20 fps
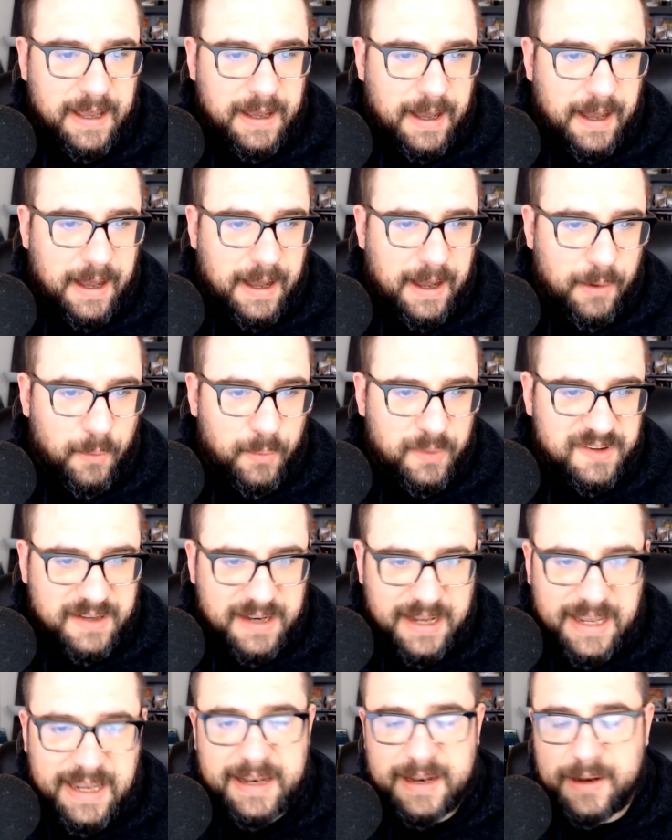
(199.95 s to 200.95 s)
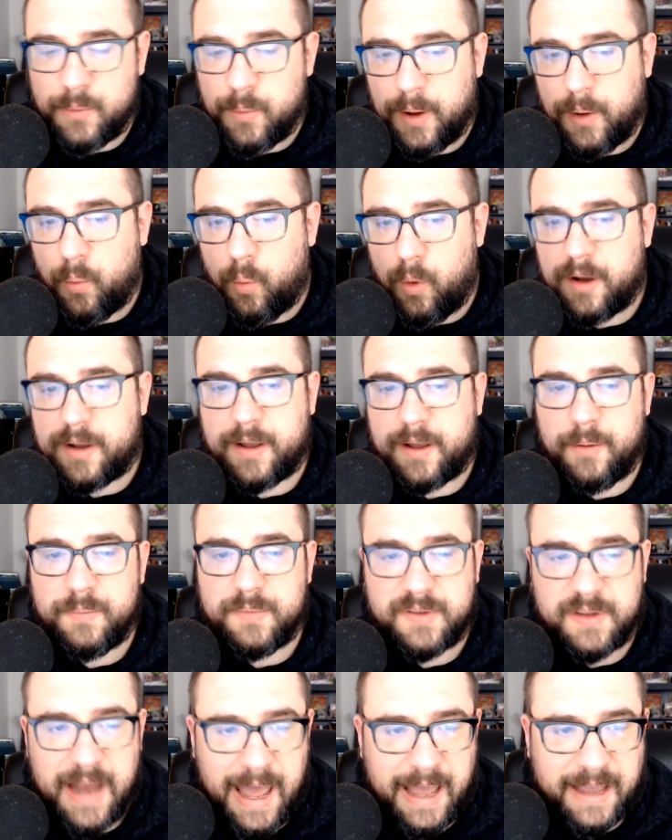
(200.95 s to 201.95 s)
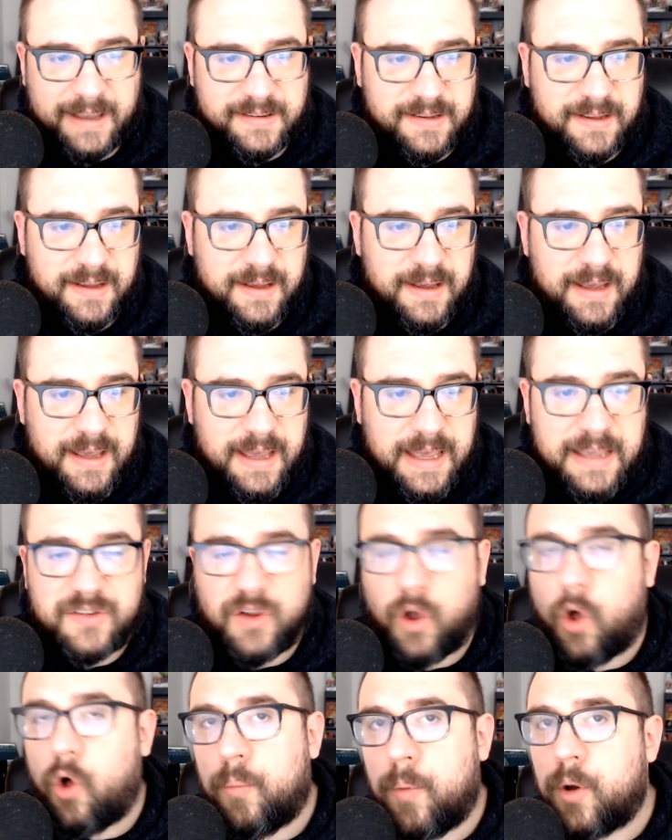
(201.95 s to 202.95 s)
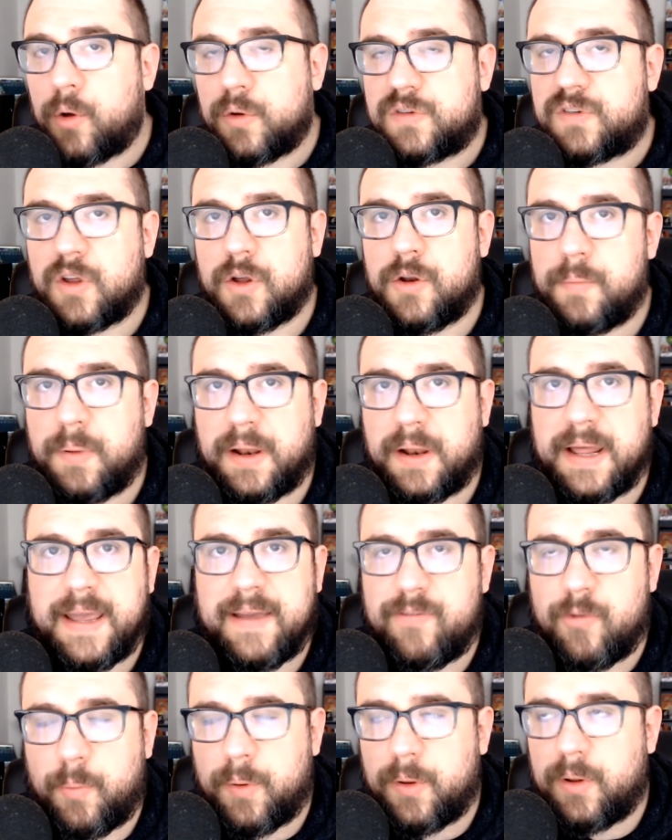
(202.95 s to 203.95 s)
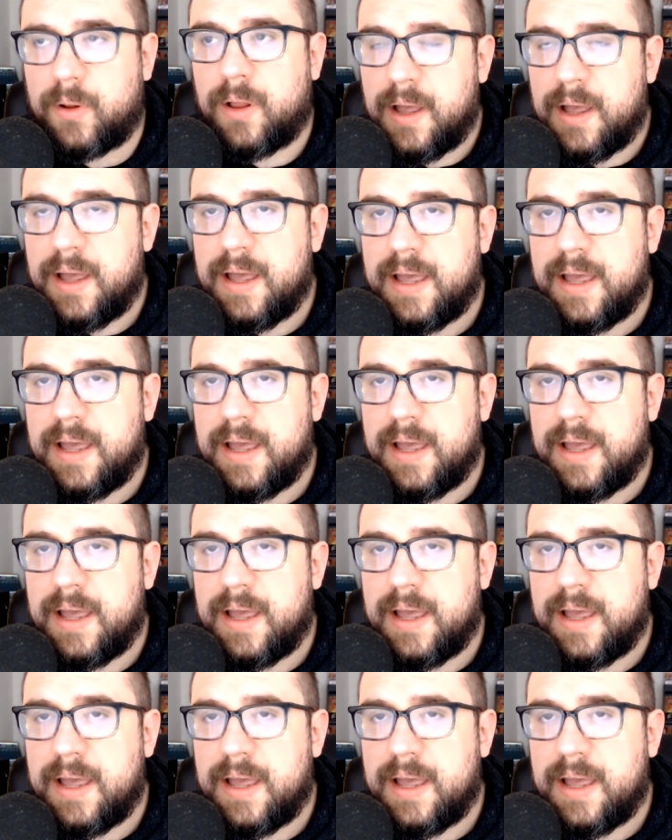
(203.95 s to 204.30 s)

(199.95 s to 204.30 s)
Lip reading: was needed, well, what comes next is almost unbelievable,